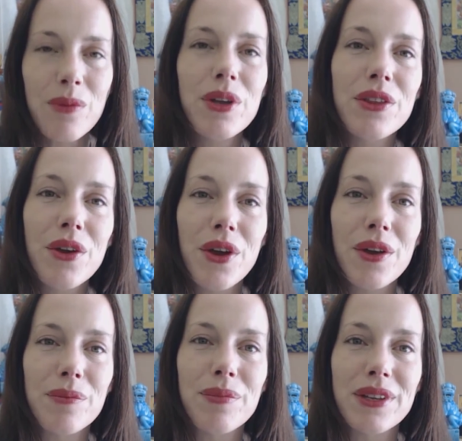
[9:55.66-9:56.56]
with your
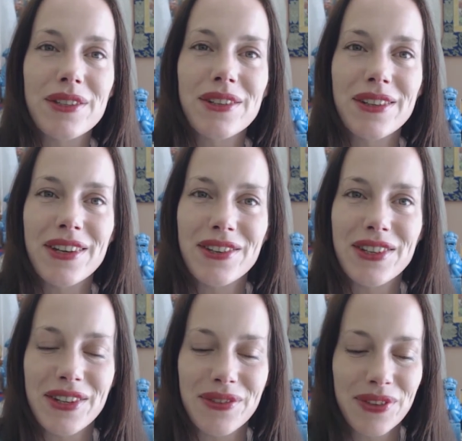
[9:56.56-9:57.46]
own personal
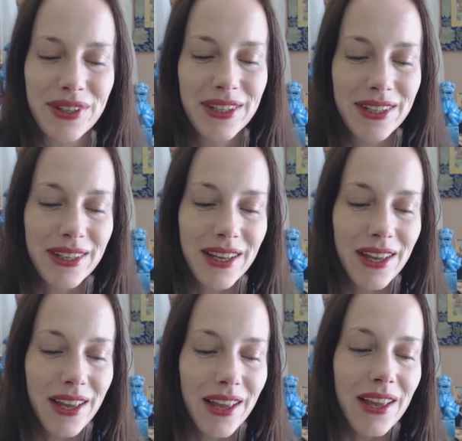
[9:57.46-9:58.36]
initiative.
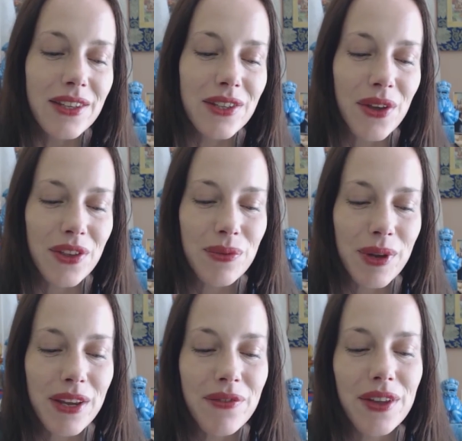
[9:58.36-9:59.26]
So on the
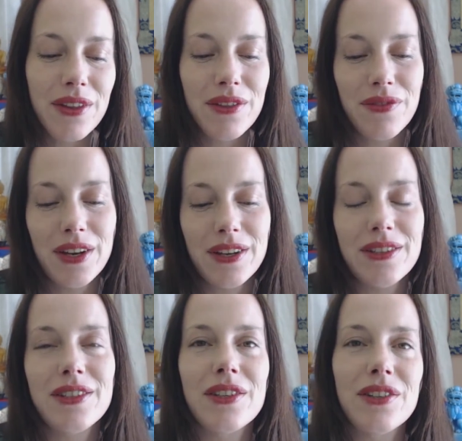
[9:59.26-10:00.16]
25th,
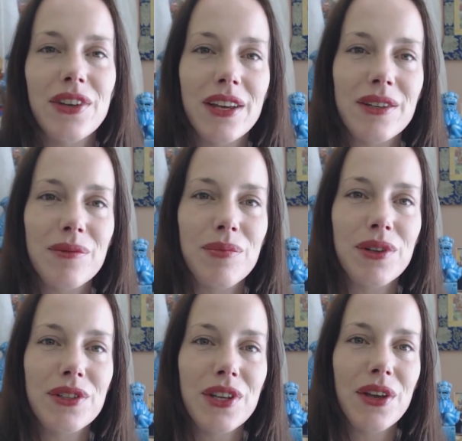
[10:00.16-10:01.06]
Venus is conjuncting
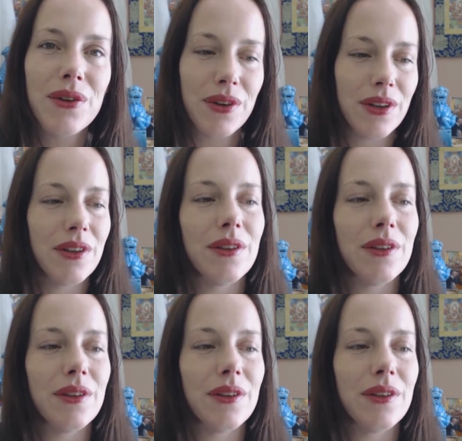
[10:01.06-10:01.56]
Pluto